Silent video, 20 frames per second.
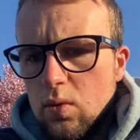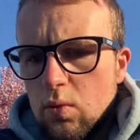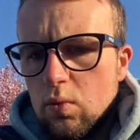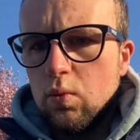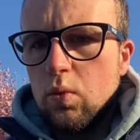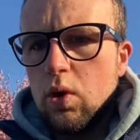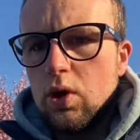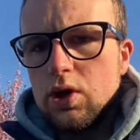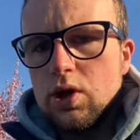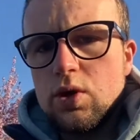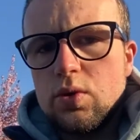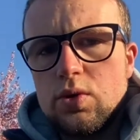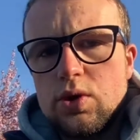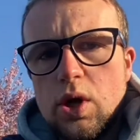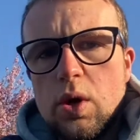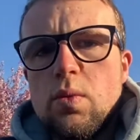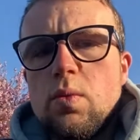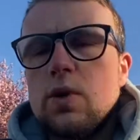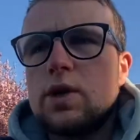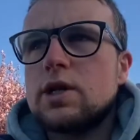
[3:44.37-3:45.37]
what you
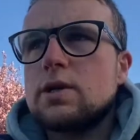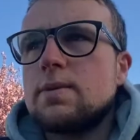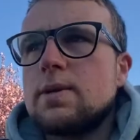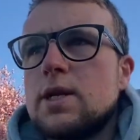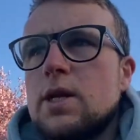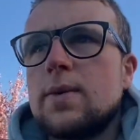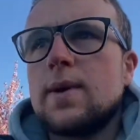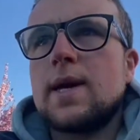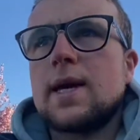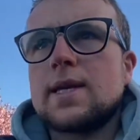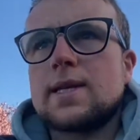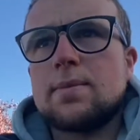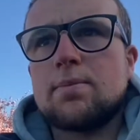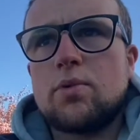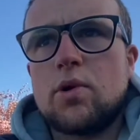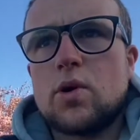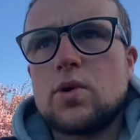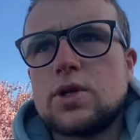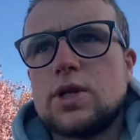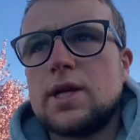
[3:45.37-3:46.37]
don't want to be doing is
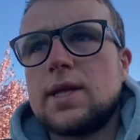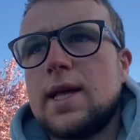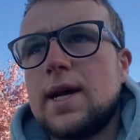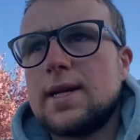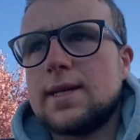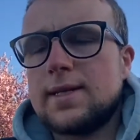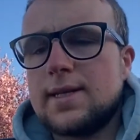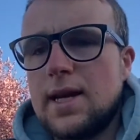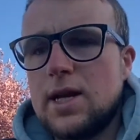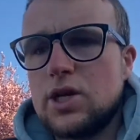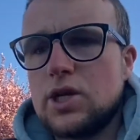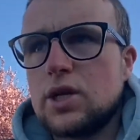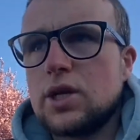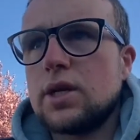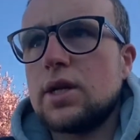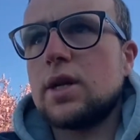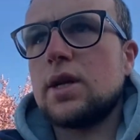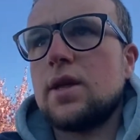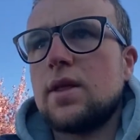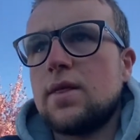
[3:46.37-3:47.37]
approaching that
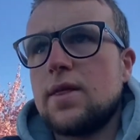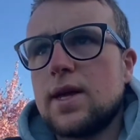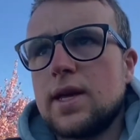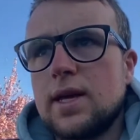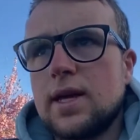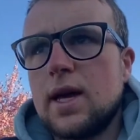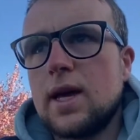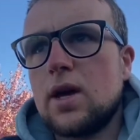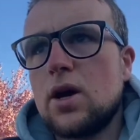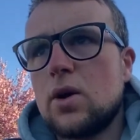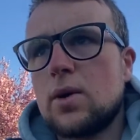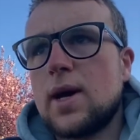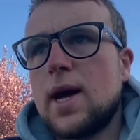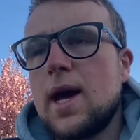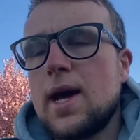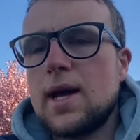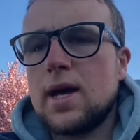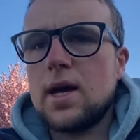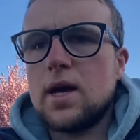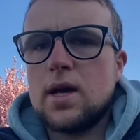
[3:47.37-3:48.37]
session thinking,
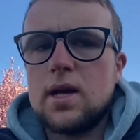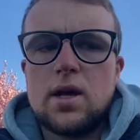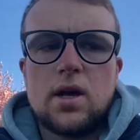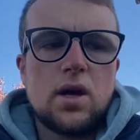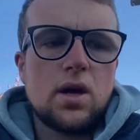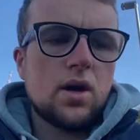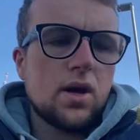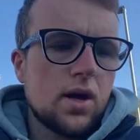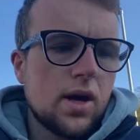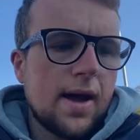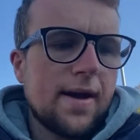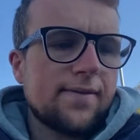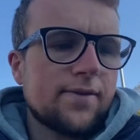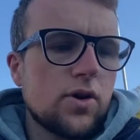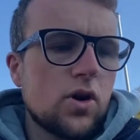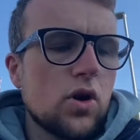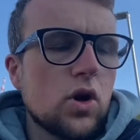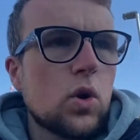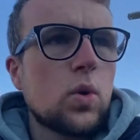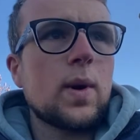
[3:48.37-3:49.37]
okay, I've
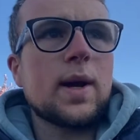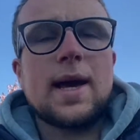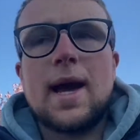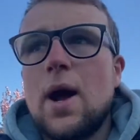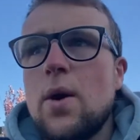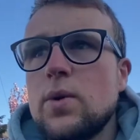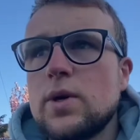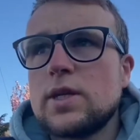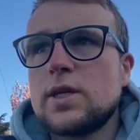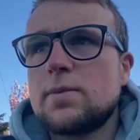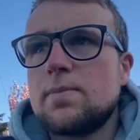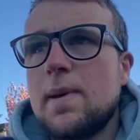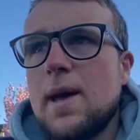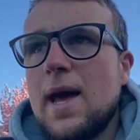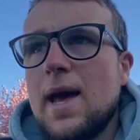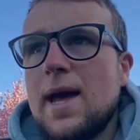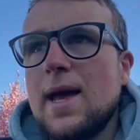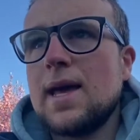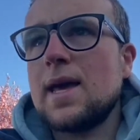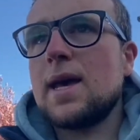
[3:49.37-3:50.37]
got a quick hour
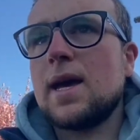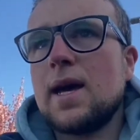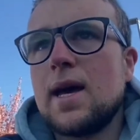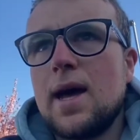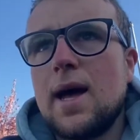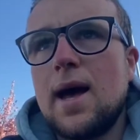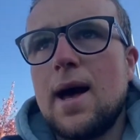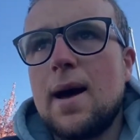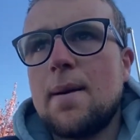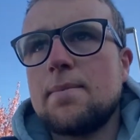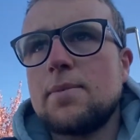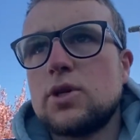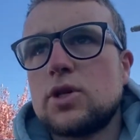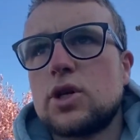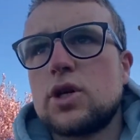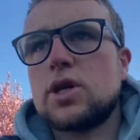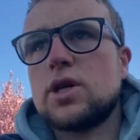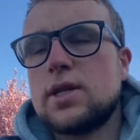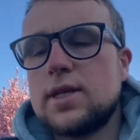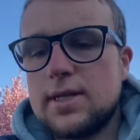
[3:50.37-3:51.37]
spare here, I'm
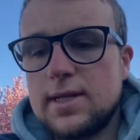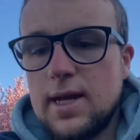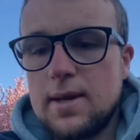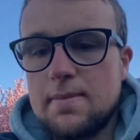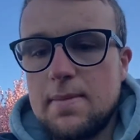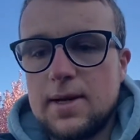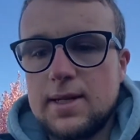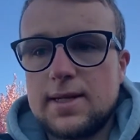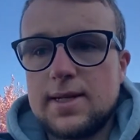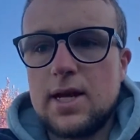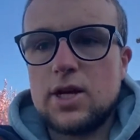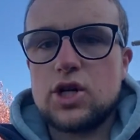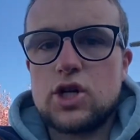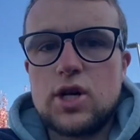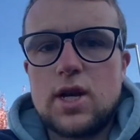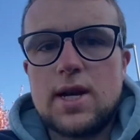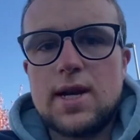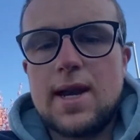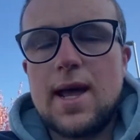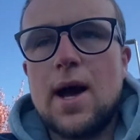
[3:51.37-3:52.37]
just going to stick my session
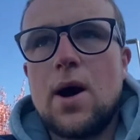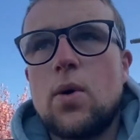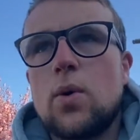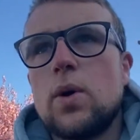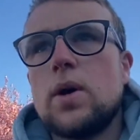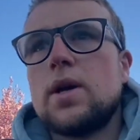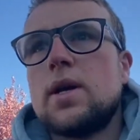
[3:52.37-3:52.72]
in now.